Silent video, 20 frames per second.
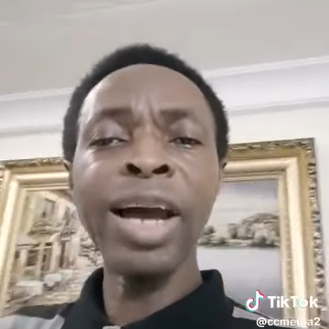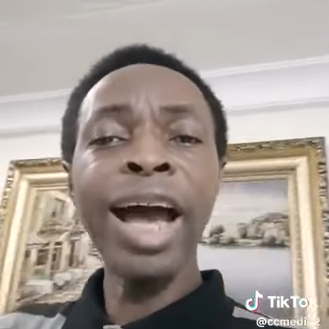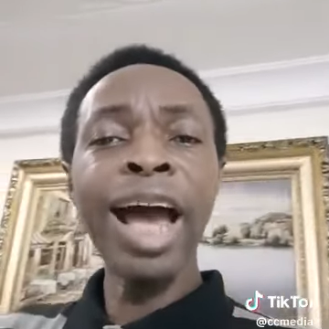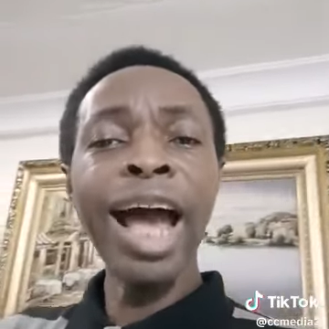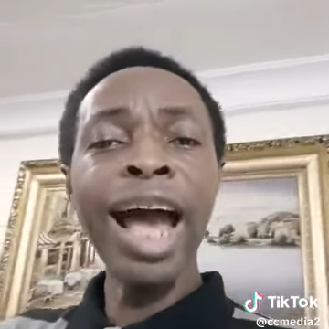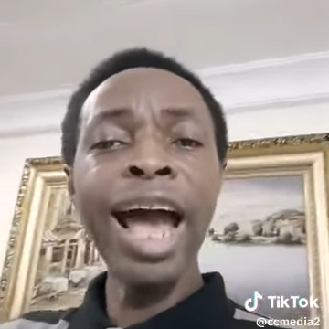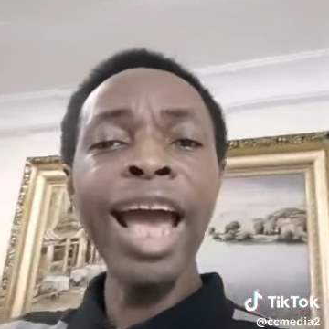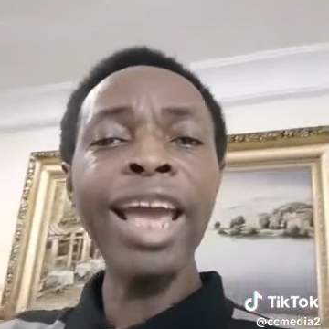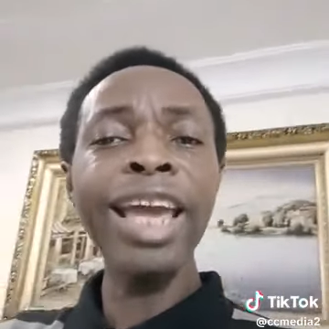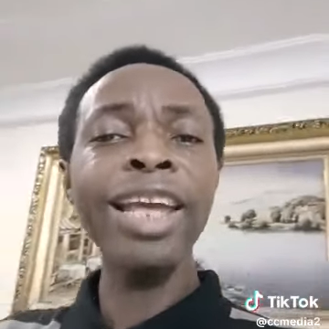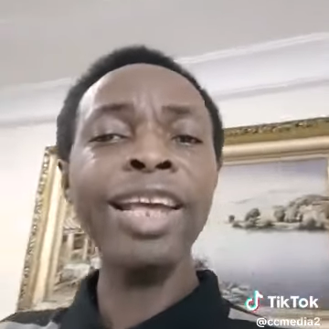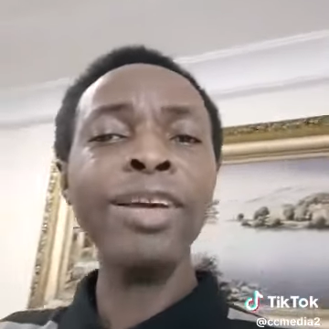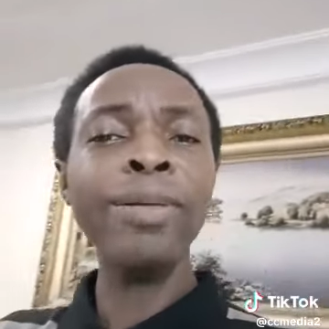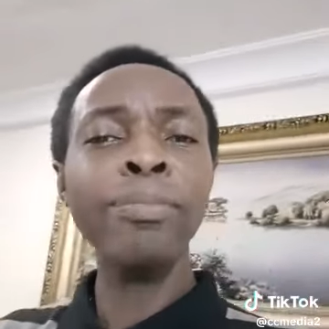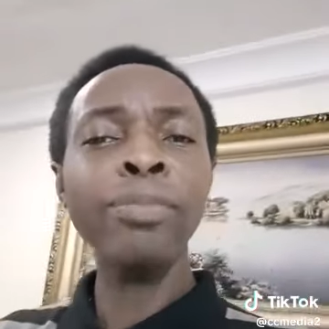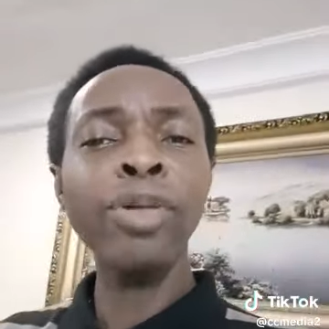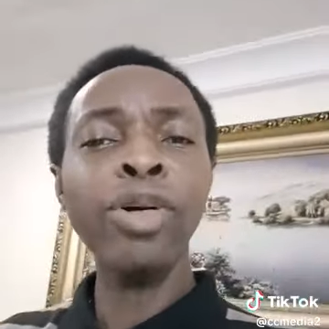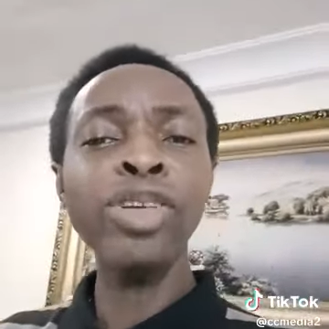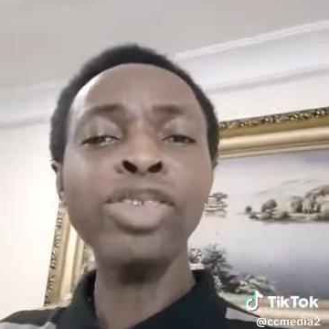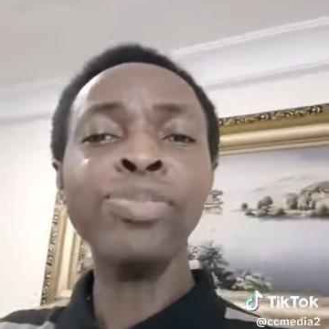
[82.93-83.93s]
I
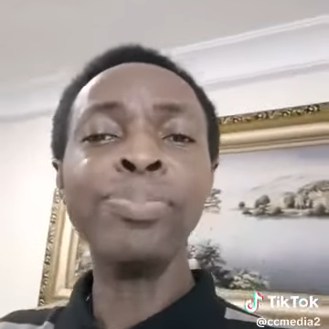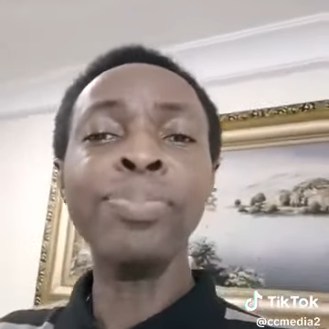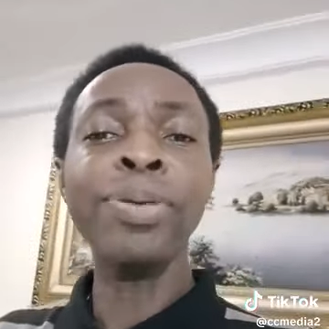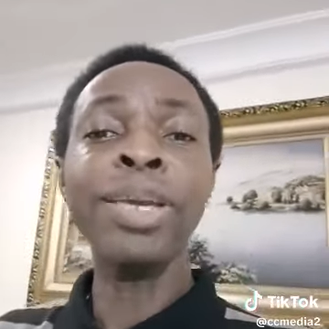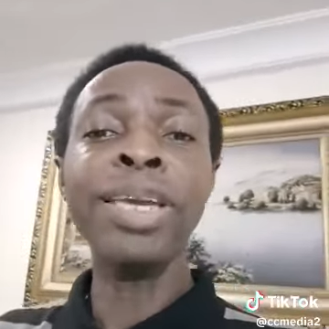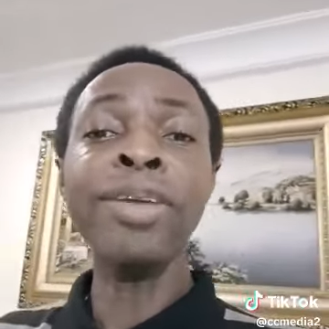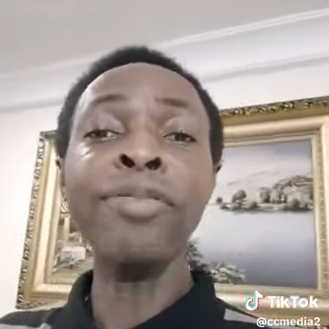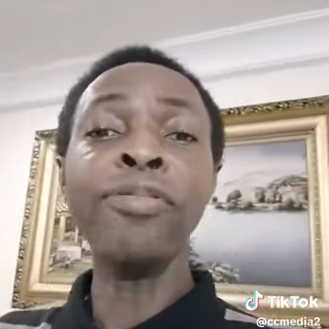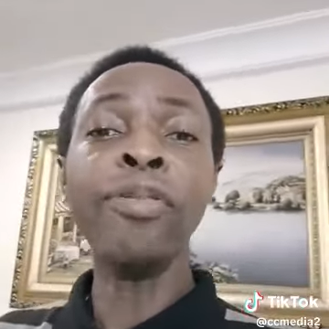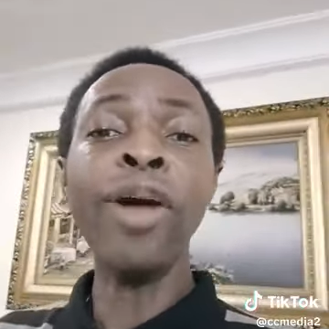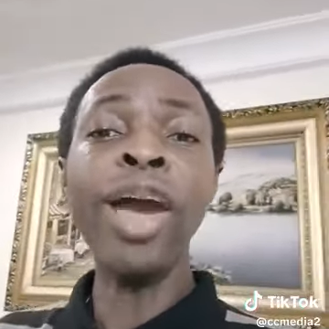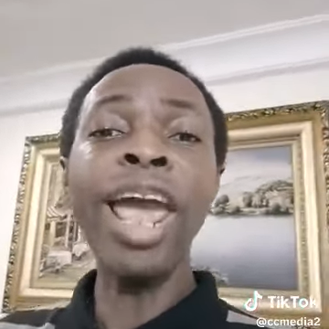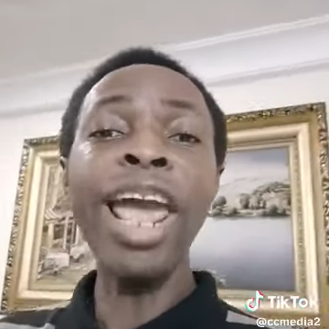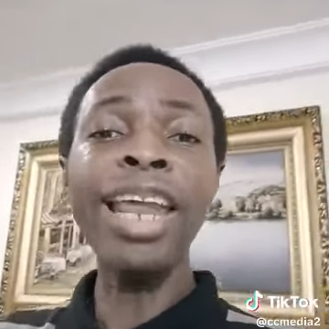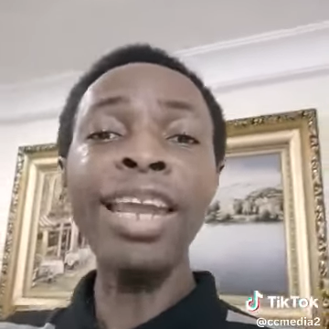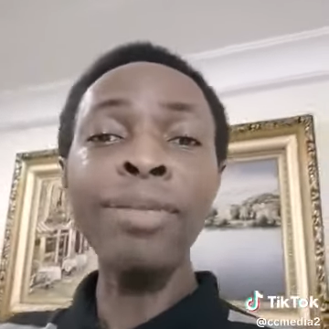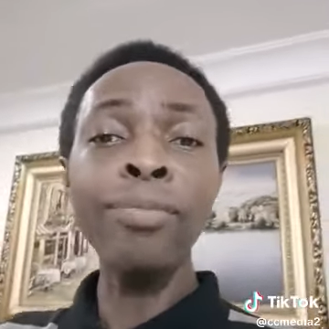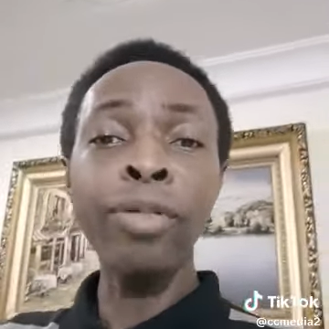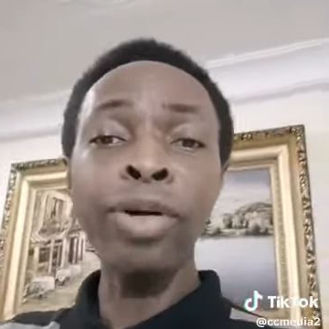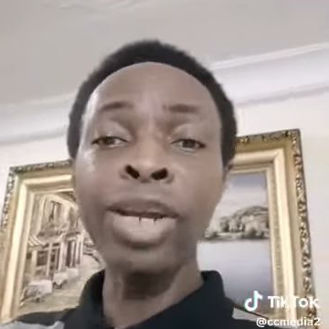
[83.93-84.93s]
am not speaking for
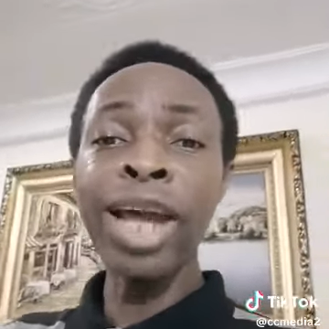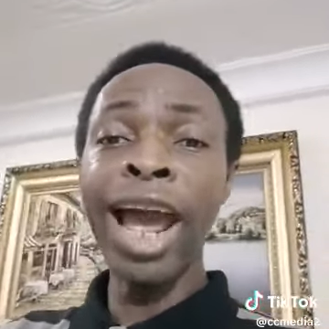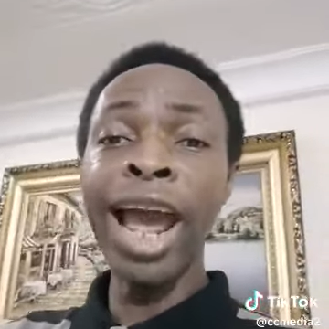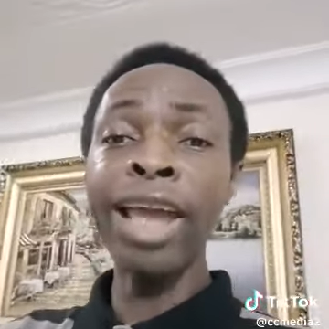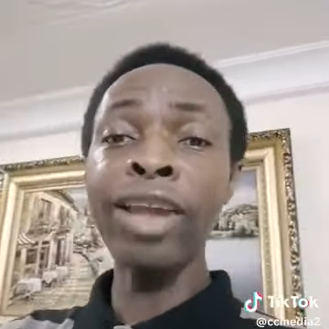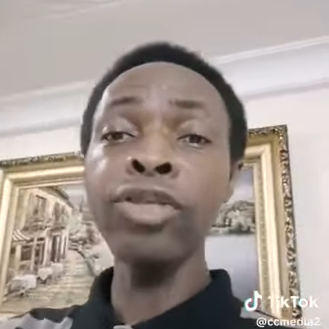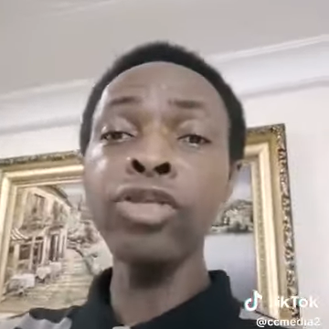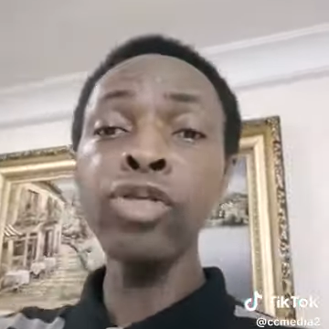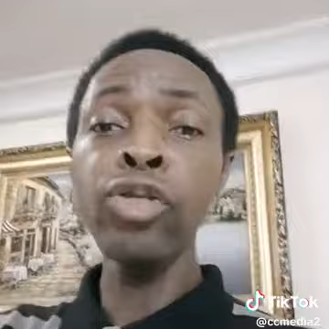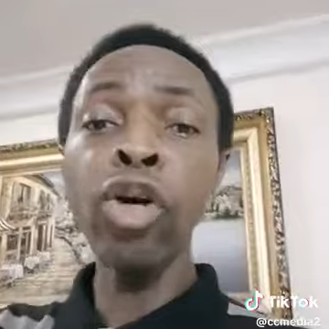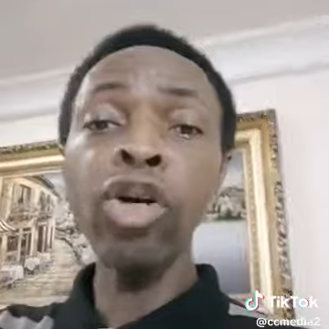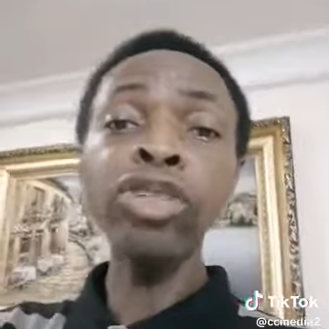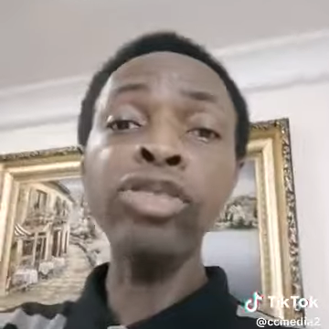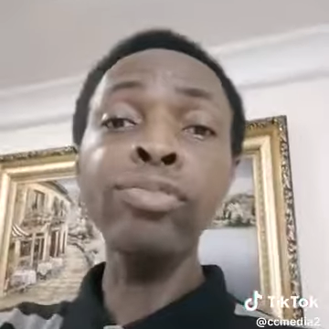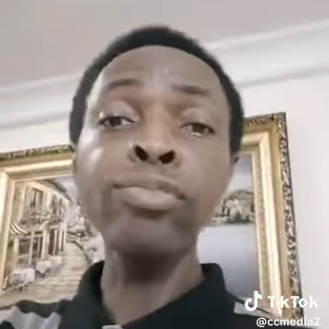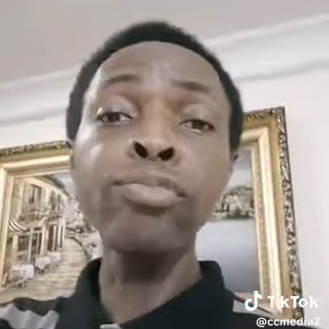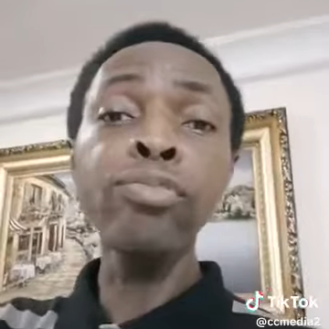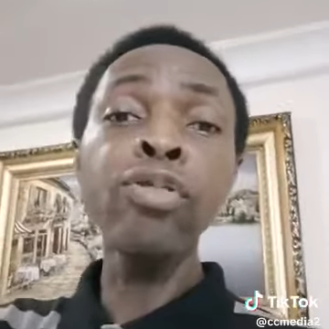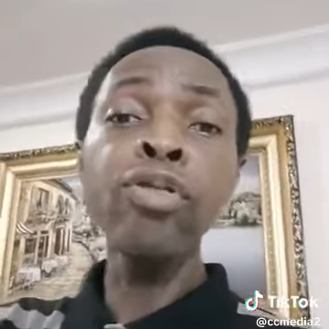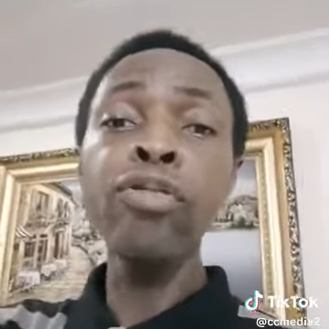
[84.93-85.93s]
anybody. I
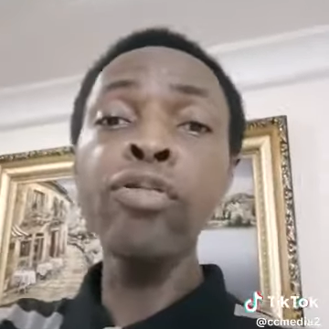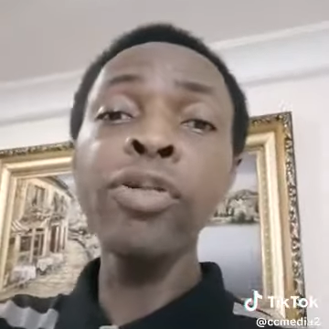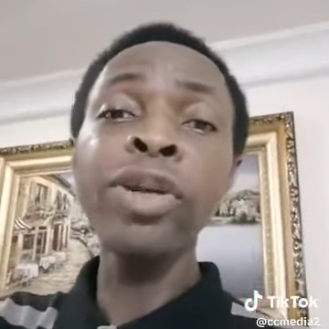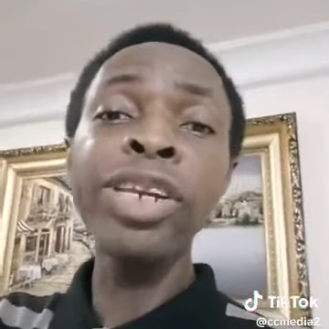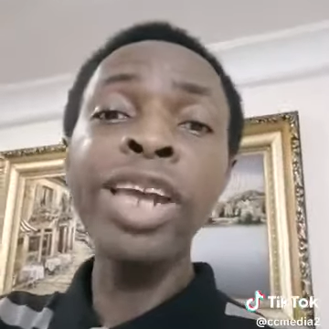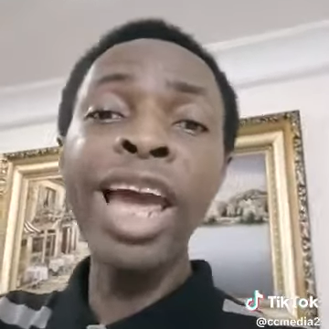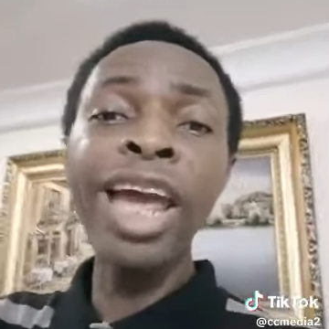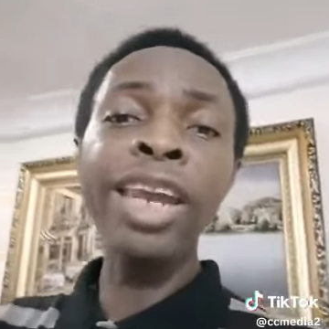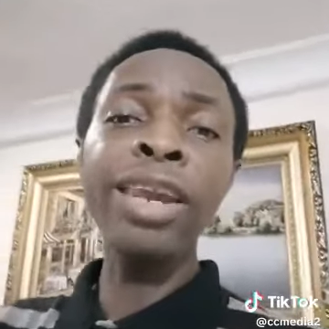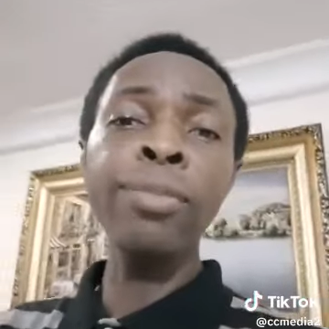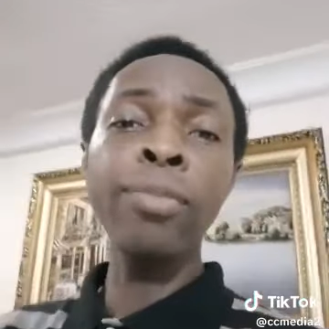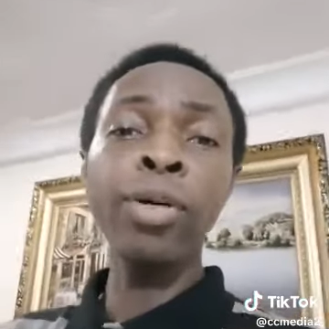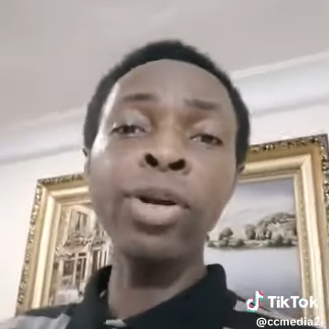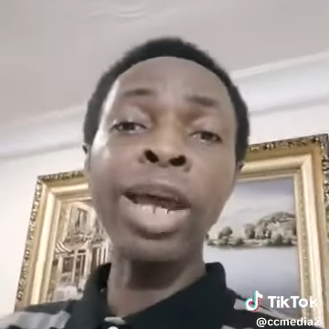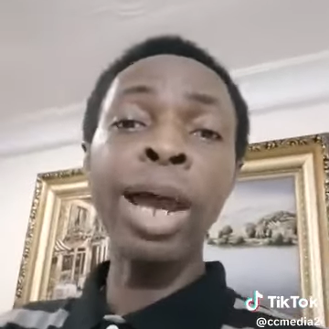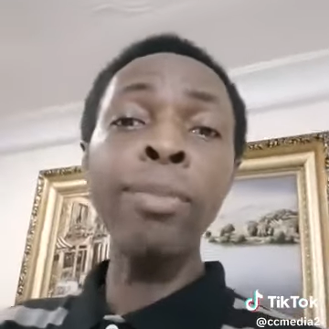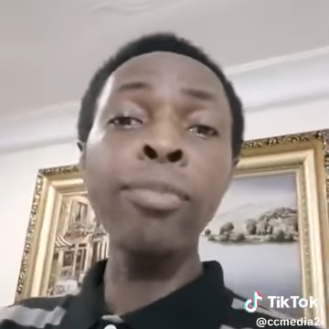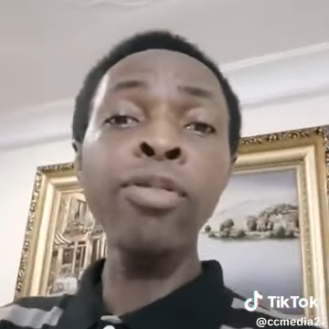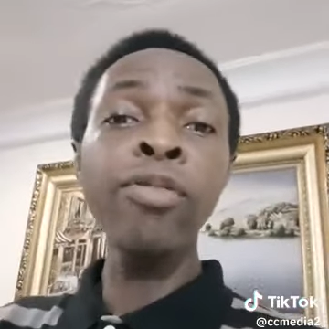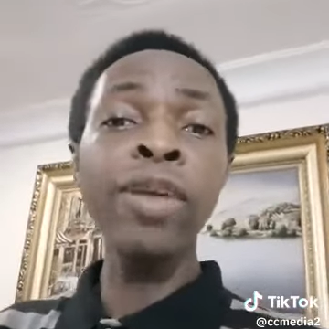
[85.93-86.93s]
don't move with
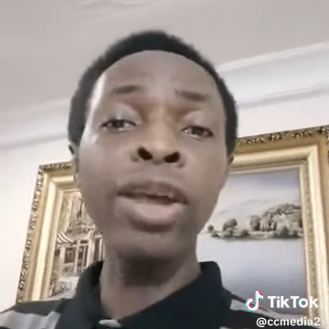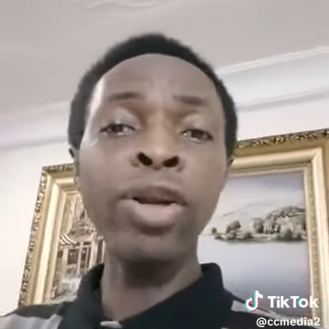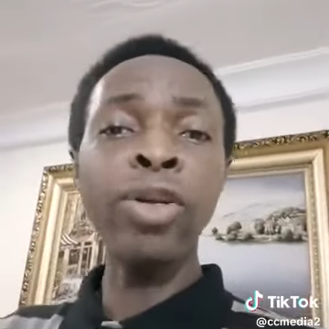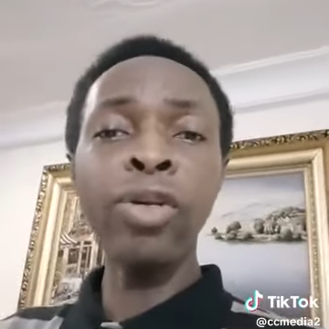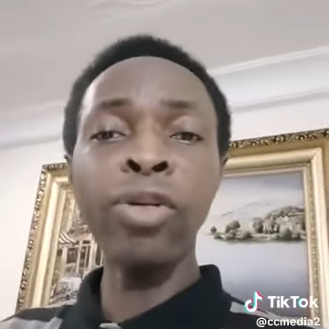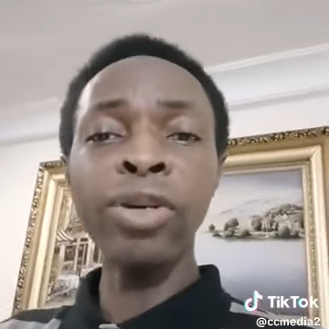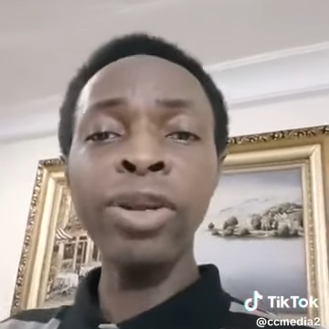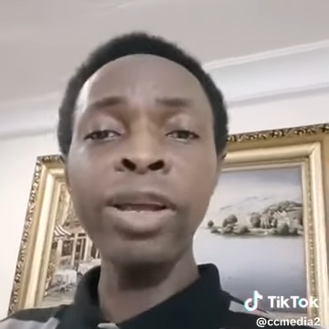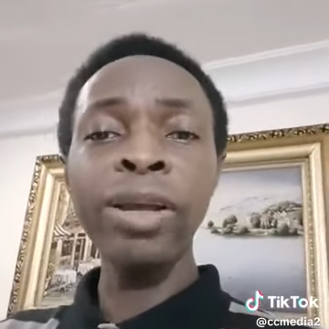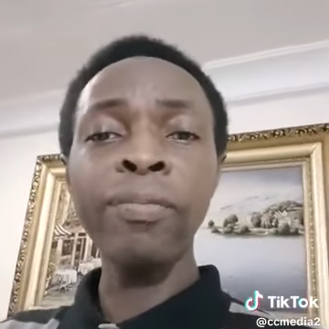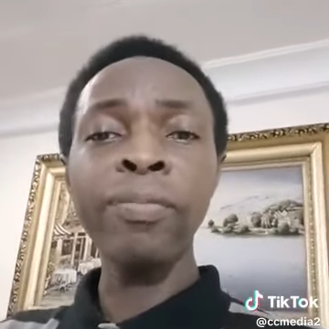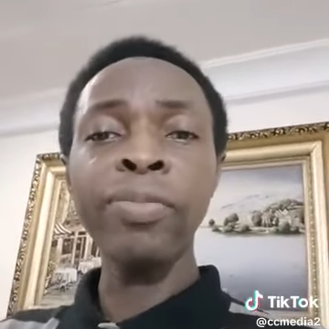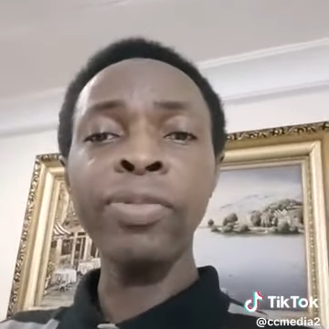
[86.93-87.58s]
anybody. I move alone.